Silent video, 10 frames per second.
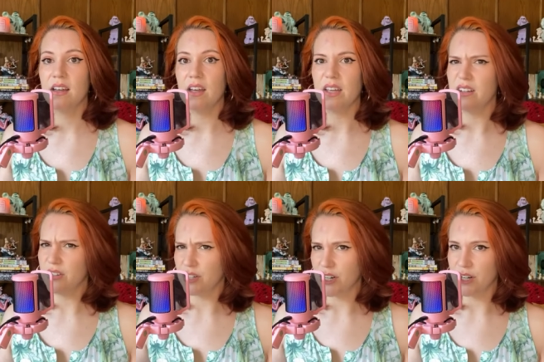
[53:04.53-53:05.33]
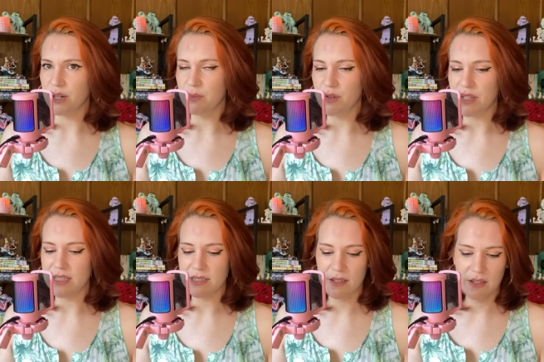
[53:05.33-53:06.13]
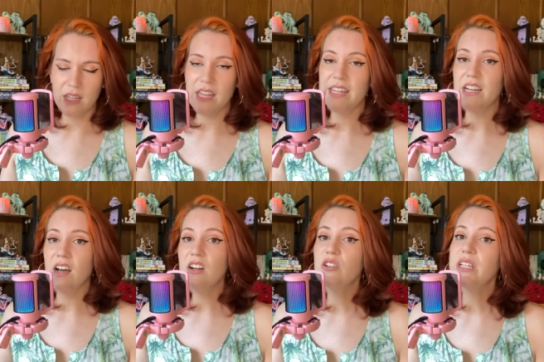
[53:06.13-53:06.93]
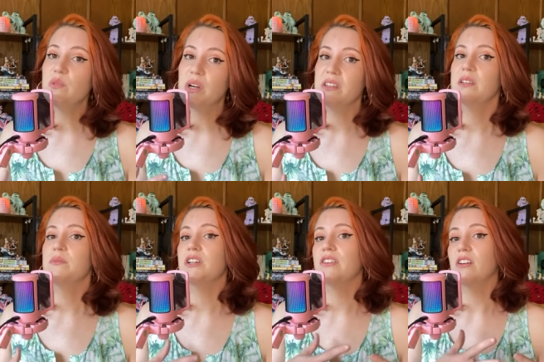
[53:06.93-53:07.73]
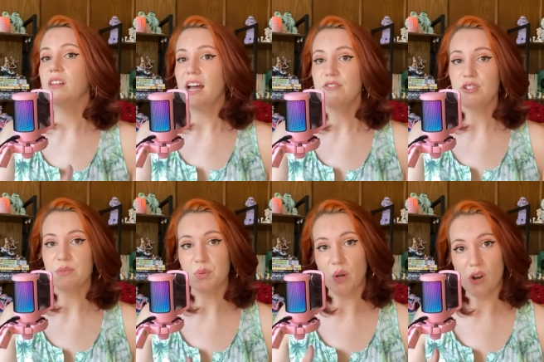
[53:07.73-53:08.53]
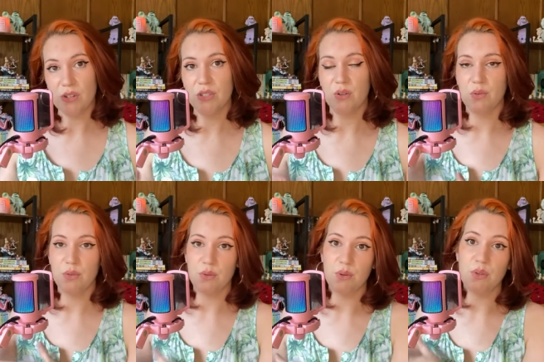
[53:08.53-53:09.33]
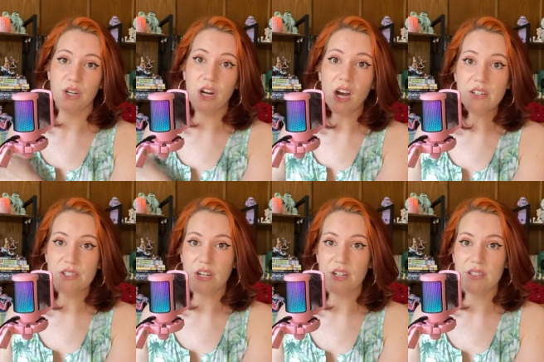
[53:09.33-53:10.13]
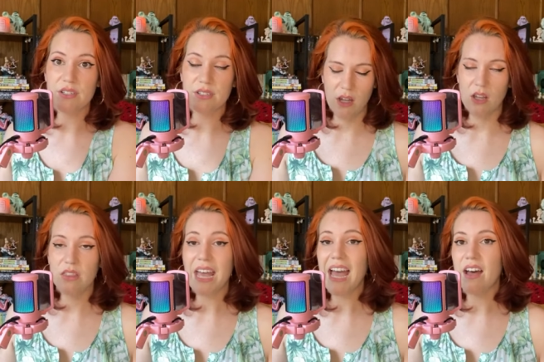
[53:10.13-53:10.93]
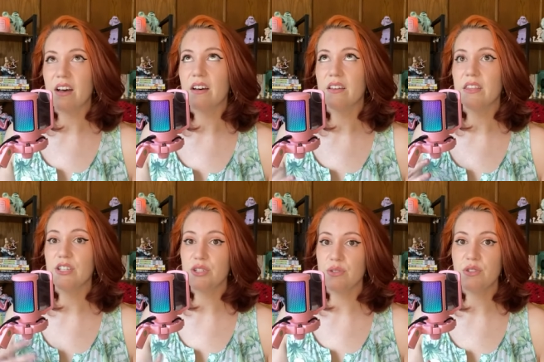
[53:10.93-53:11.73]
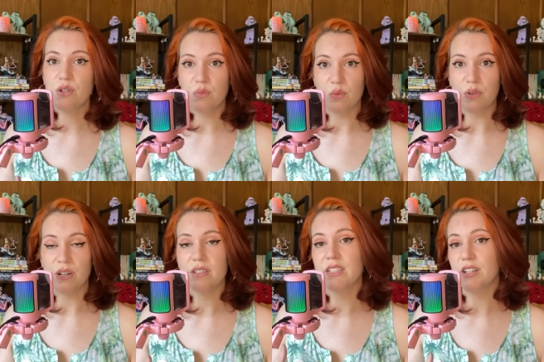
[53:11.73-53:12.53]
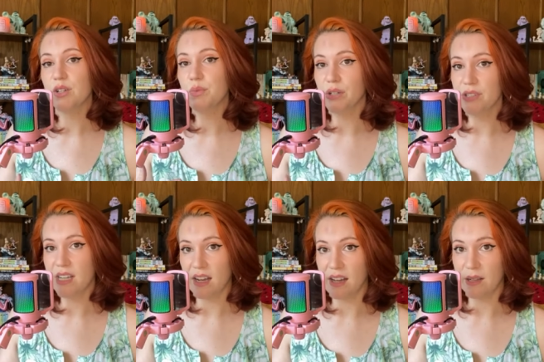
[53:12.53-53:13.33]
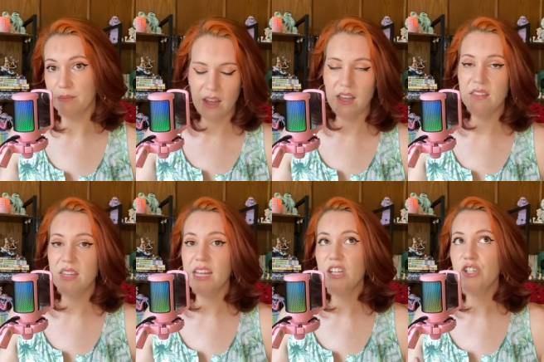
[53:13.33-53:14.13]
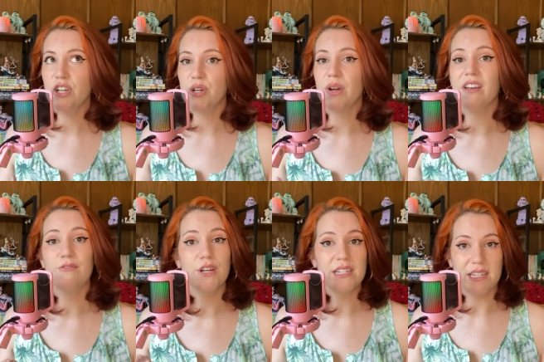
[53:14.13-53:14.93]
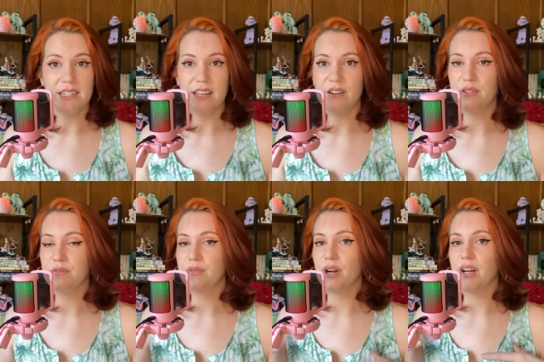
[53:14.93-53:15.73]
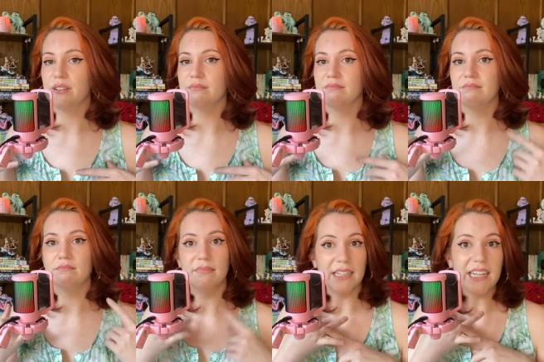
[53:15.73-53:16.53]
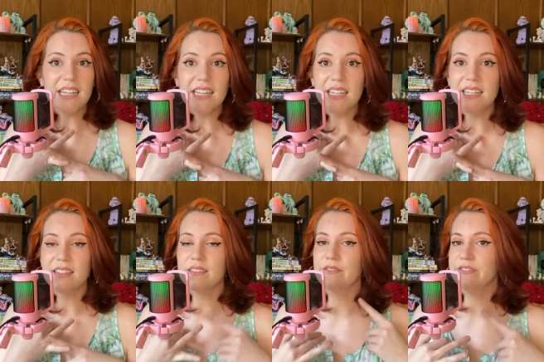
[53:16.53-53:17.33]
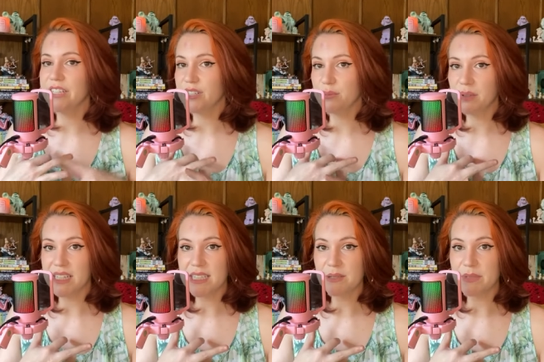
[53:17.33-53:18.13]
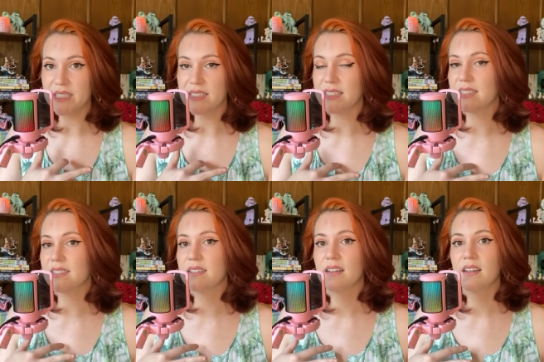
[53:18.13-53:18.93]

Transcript: and other current movies. And they not only wear them during their live streams, but also through their concerts. The, uh, the suits are worn during real time, and they show every detail from blinking, finger placements,